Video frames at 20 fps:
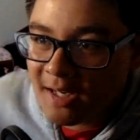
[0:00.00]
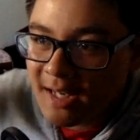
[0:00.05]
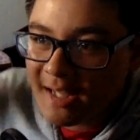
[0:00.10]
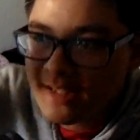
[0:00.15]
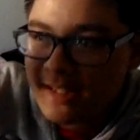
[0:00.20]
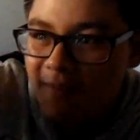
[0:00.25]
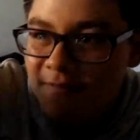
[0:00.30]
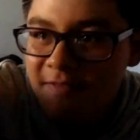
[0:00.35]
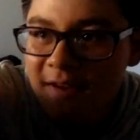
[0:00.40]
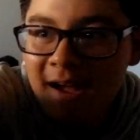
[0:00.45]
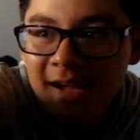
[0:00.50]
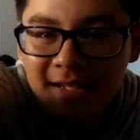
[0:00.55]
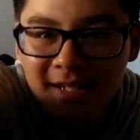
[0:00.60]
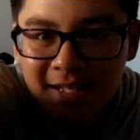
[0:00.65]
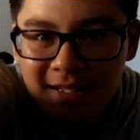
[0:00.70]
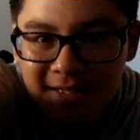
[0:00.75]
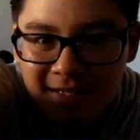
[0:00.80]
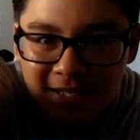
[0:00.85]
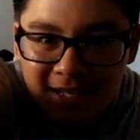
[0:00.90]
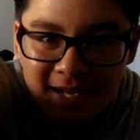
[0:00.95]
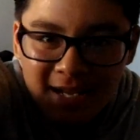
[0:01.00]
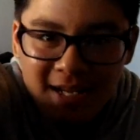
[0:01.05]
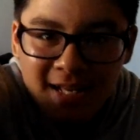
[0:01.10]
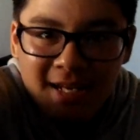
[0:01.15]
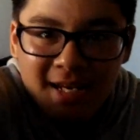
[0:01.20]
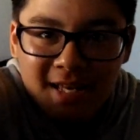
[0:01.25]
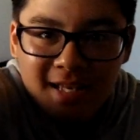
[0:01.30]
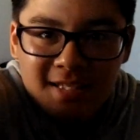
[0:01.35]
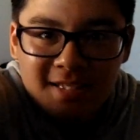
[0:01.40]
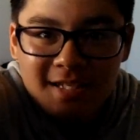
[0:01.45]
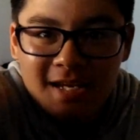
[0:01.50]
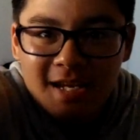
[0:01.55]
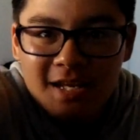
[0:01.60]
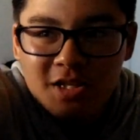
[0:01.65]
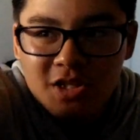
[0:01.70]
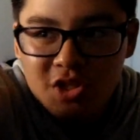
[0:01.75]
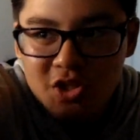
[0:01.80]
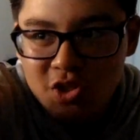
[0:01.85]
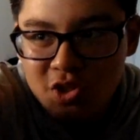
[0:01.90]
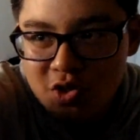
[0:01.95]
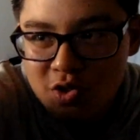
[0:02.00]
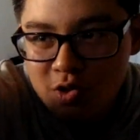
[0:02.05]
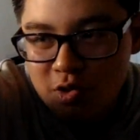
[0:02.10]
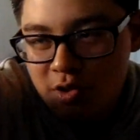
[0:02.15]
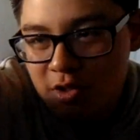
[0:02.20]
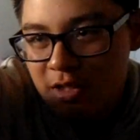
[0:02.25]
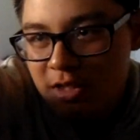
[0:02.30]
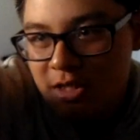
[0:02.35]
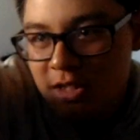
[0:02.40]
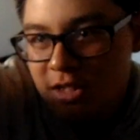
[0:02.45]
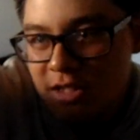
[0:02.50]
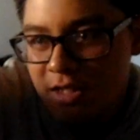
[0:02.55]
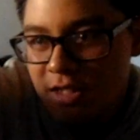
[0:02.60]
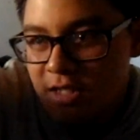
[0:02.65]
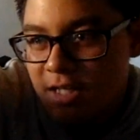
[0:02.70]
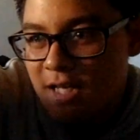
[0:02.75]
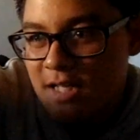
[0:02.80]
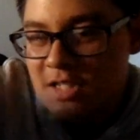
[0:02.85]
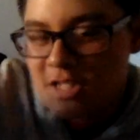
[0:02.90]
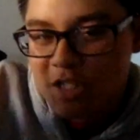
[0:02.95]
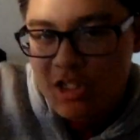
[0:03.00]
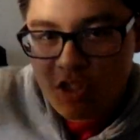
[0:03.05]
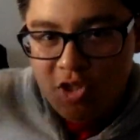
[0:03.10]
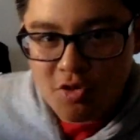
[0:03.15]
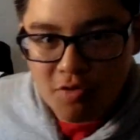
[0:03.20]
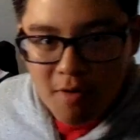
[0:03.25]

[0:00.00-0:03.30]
In fact, let's just